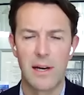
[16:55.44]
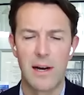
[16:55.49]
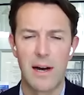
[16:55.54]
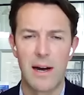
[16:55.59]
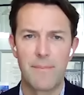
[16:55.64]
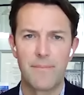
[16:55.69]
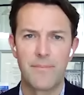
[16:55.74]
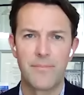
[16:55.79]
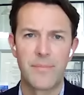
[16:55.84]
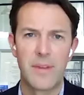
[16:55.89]

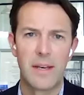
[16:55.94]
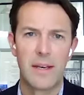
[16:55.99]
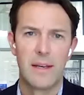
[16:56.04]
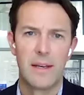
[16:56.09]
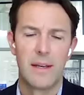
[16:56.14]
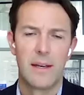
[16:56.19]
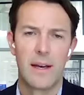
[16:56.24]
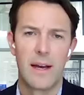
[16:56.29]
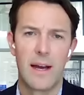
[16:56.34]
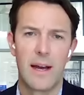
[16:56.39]
time.
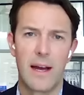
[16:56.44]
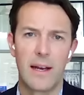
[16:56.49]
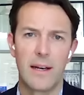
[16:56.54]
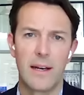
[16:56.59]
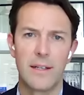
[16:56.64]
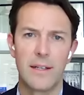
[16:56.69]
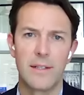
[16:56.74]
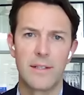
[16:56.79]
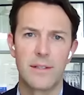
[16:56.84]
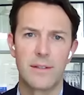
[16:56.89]

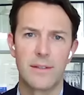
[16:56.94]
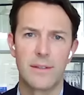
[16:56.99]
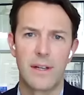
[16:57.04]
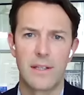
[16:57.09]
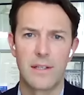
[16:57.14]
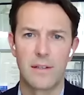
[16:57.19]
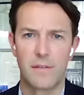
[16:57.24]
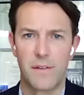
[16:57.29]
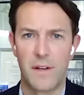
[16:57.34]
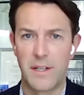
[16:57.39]
And
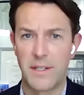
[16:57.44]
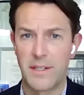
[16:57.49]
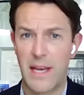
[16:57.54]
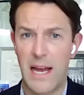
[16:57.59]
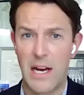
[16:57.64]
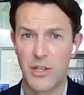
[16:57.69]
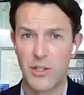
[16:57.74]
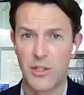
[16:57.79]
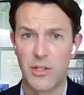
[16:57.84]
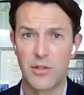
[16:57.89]
that's a fixed
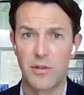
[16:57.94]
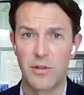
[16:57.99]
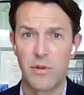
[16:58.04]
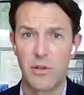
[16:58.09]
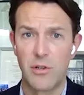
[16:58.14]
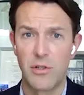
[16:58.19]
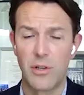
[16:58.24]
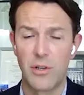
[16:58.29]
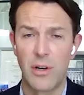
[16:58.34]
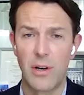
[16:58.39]
cash
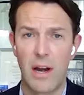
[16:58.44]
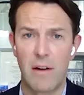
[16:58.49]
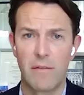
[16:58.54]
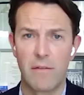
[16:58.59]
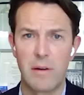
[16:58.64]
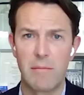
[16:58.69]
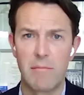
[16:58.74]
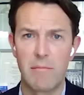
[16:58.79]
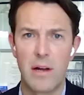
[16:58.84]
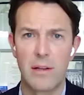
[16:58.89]
distribution
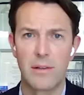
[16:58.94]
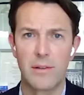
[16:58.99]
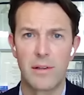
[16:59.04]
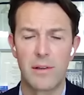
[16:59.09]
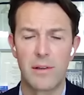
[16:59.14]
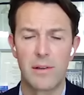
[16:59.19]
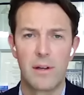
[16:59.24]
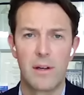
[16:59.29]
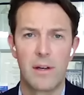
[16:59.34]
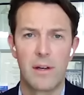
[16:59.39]
every month.
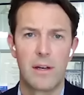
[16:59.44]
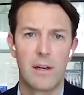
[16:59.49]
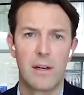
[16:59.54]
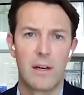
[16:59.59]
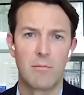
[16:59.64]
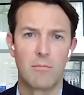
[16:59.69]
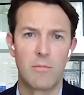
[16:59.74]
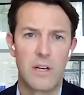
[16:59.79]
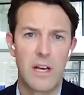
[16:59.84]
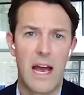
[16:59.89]

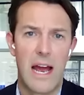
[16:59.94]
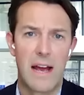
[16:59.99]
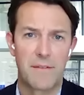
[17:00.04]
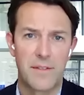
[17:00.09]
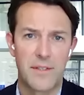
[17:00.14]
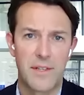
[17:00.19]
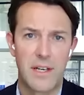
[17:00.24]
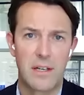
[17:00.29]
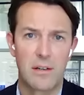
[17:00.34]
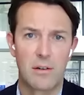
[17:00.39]
And we have
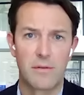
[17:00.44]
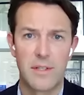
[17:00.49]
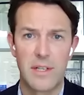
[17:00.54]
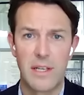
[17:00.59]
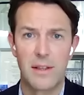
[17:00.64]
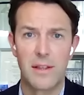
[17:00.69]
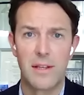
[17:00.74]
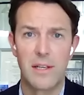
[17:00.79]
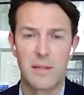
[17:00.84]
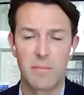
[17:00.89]
seen,
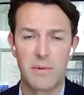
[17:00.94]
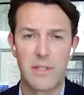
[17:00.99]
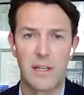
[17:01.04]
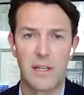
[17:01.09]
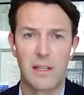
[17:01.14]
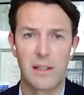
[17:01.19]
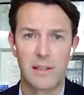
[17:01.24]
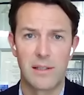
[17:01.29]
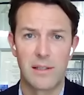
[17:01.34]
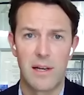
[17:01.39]
obviously, in these
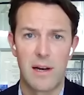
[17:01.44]
particular